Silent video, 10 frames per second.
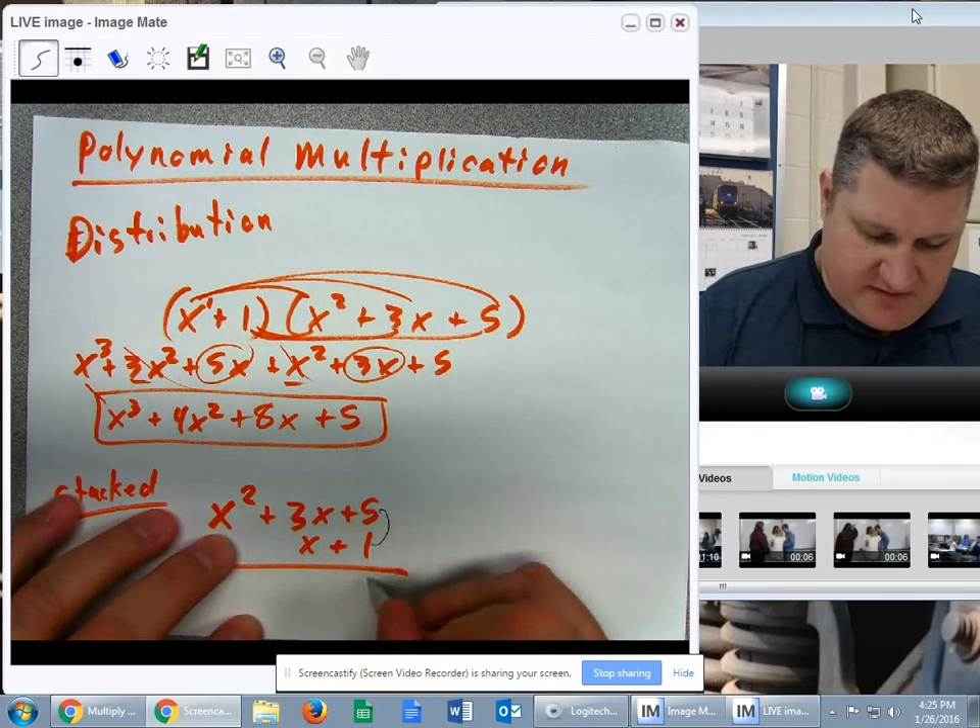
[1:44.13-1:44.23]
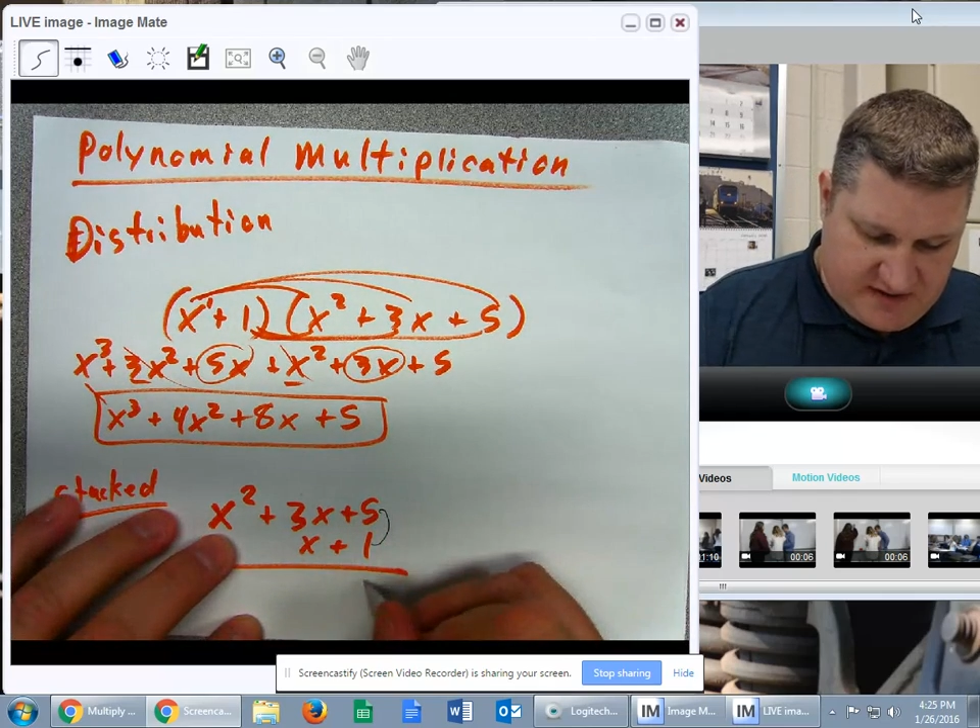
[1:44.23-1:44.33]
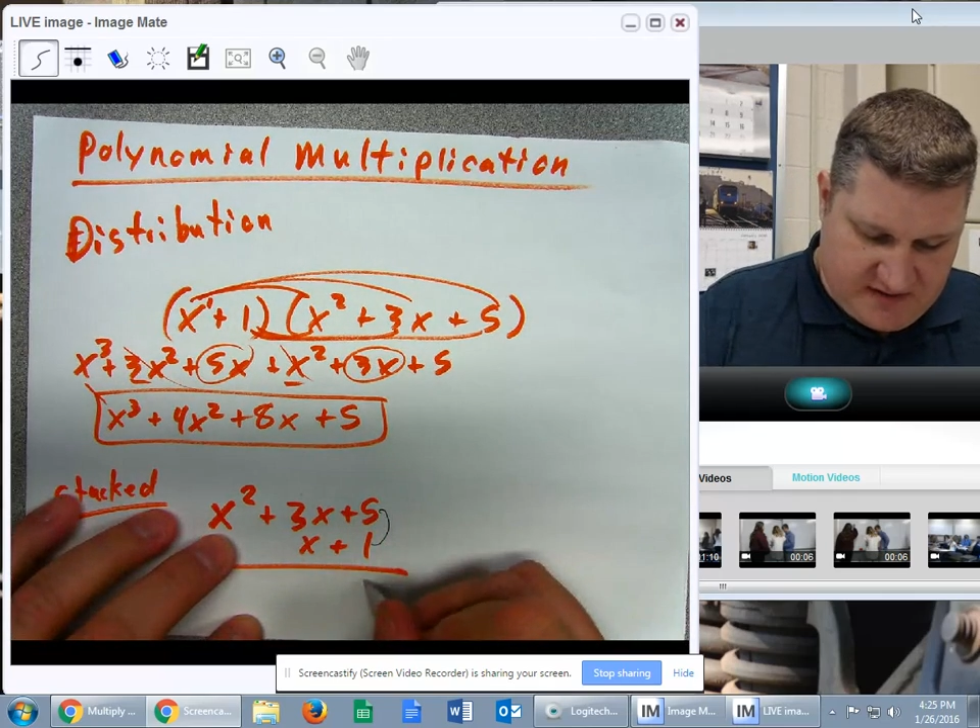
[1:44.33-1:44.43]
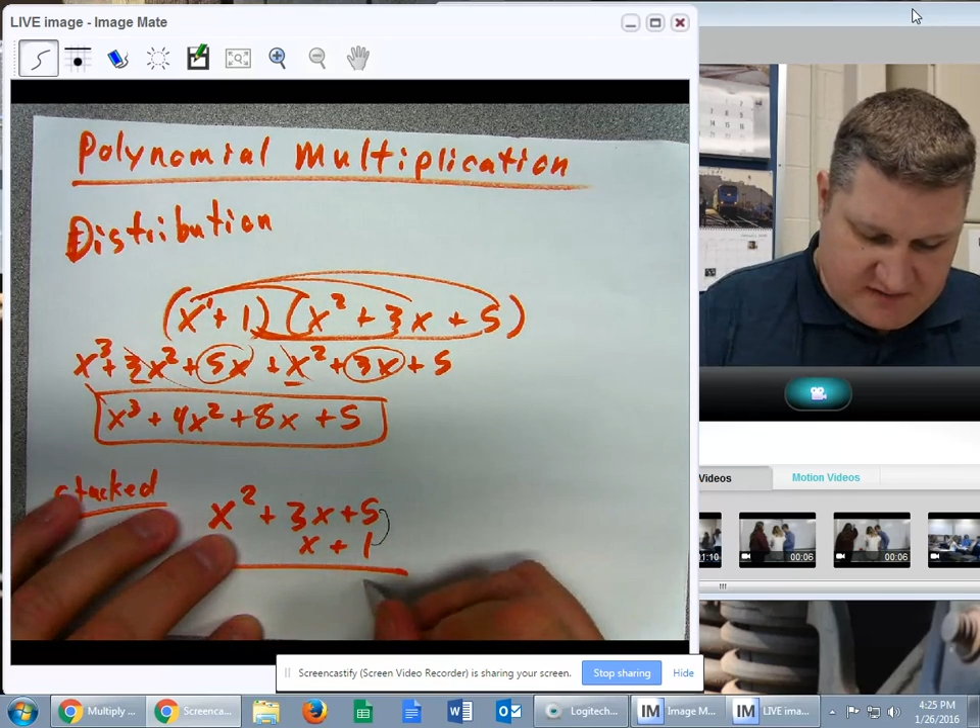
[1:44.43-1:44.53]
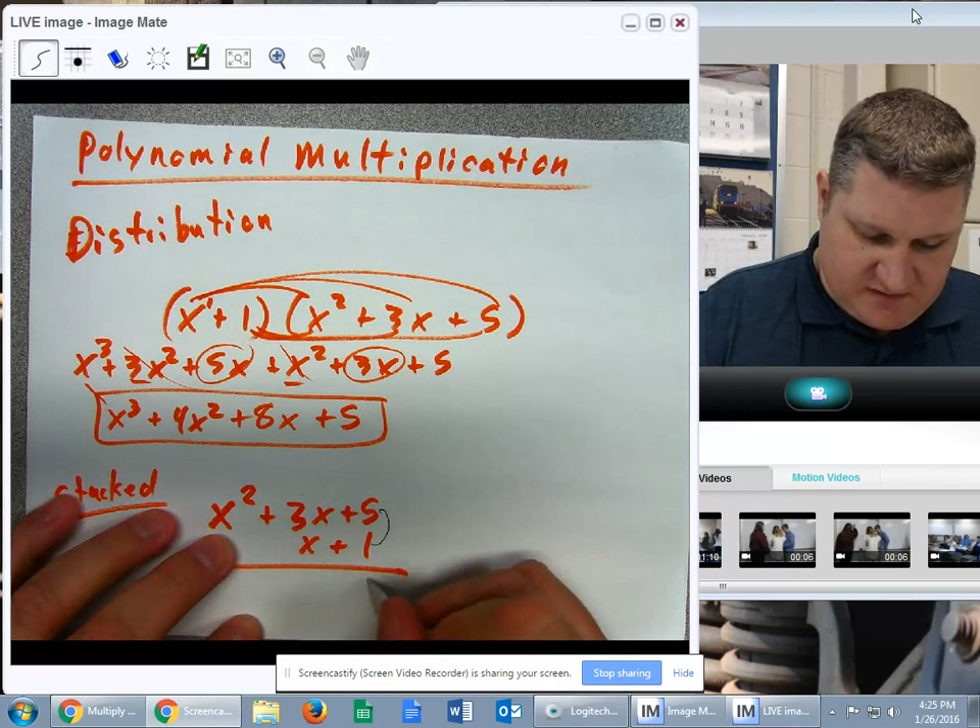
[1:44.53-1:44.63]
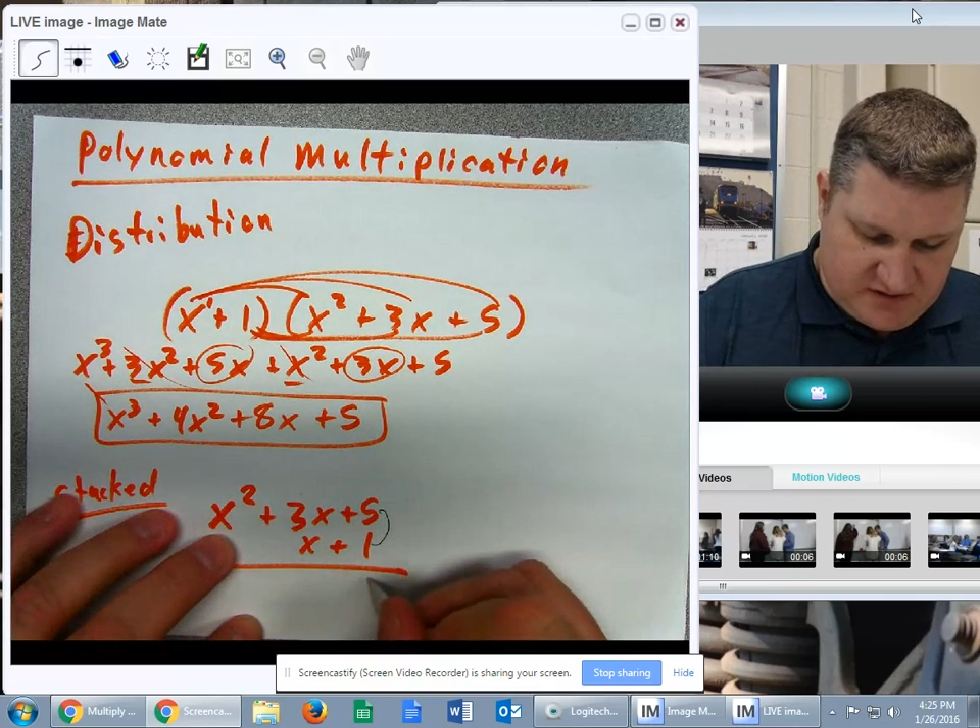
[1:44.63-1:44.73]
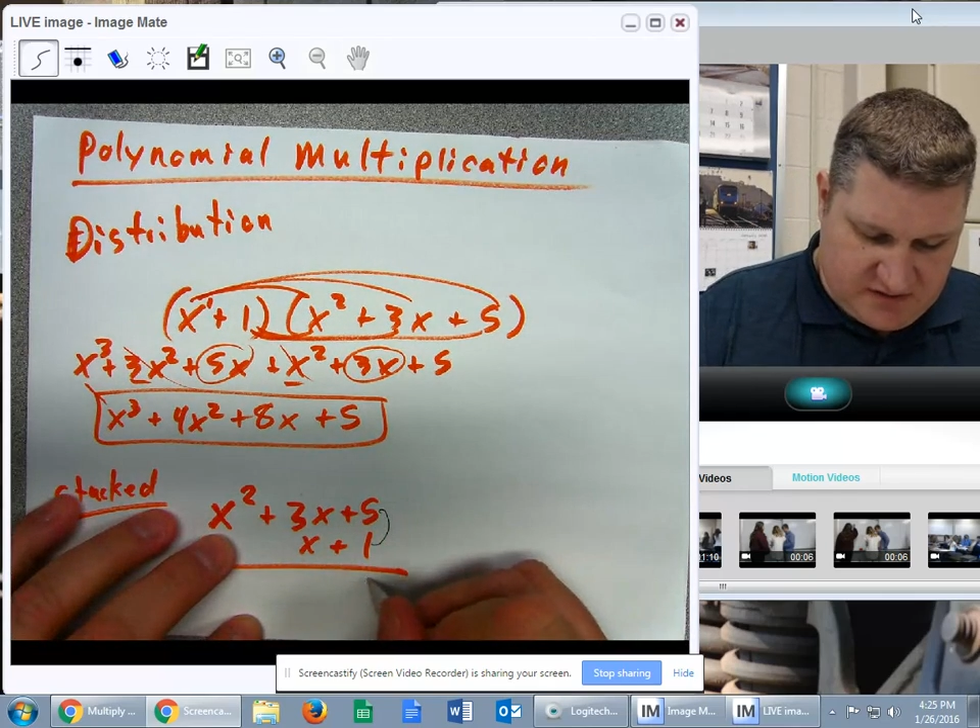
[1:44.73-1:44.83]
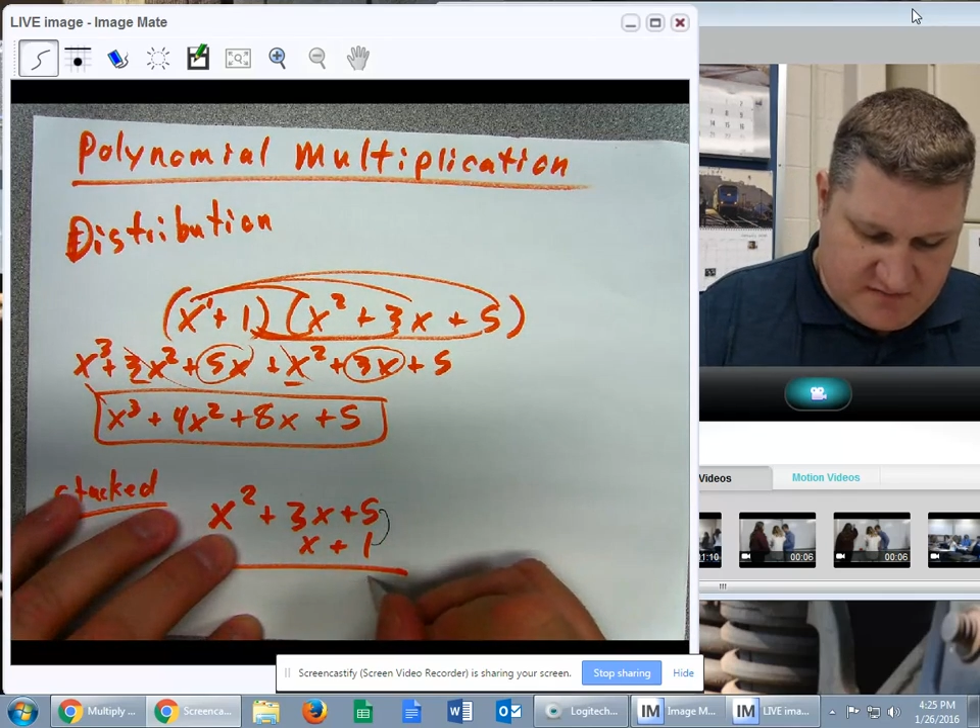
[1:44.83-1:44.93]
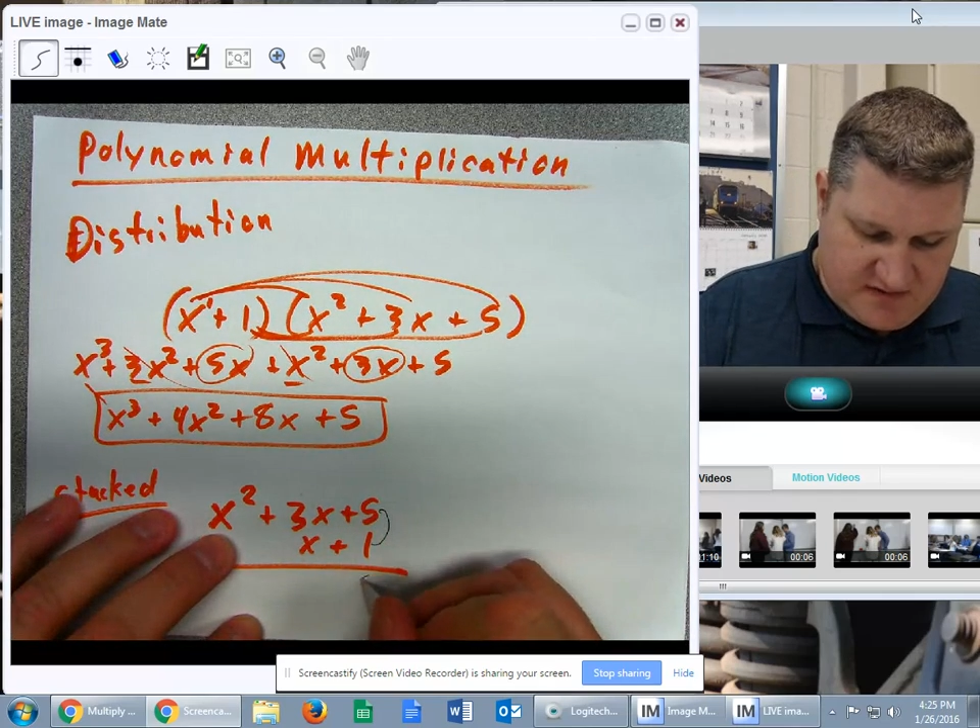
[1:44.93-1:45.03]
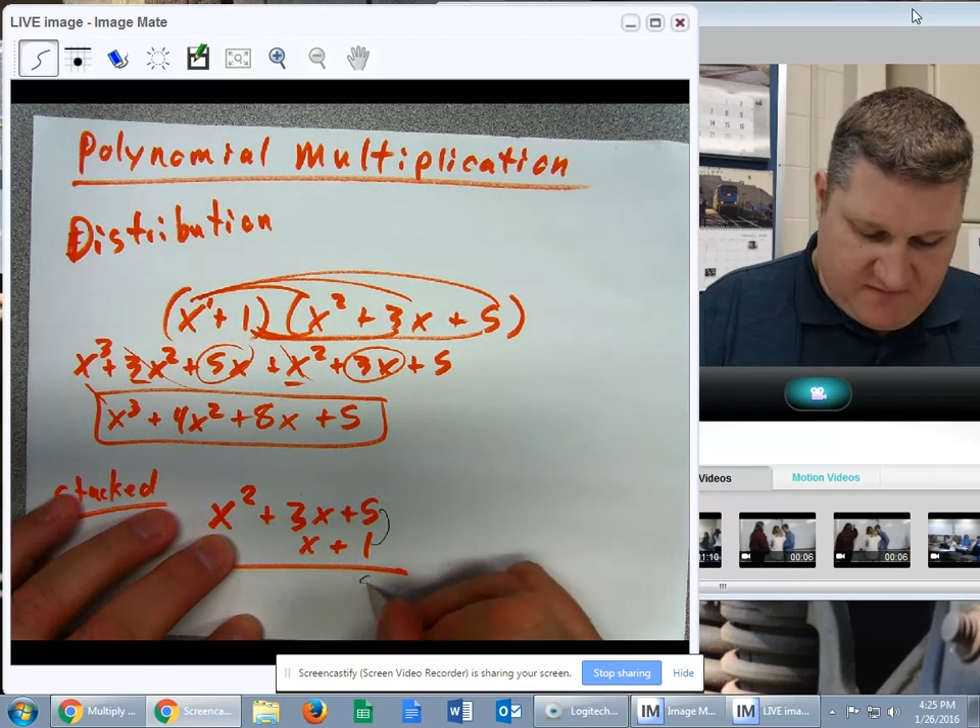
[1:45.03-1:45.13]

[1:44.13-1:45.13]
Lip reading: and that's going to be